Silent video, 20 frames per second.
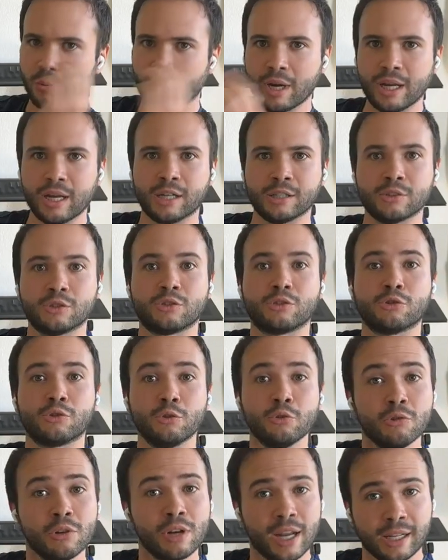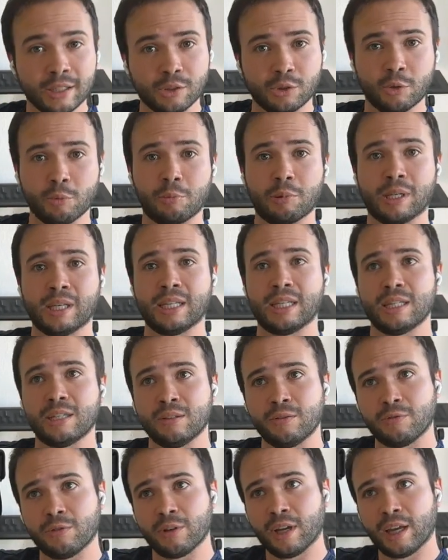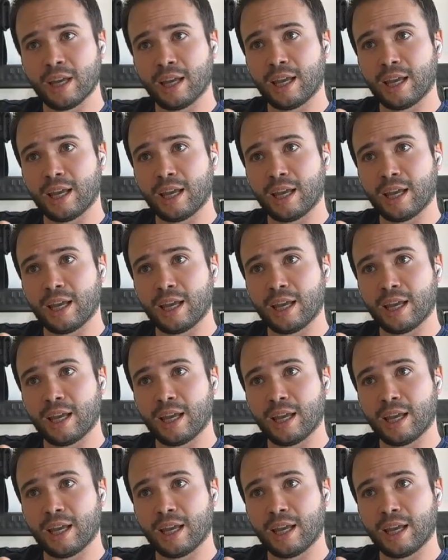away as soon as you believe,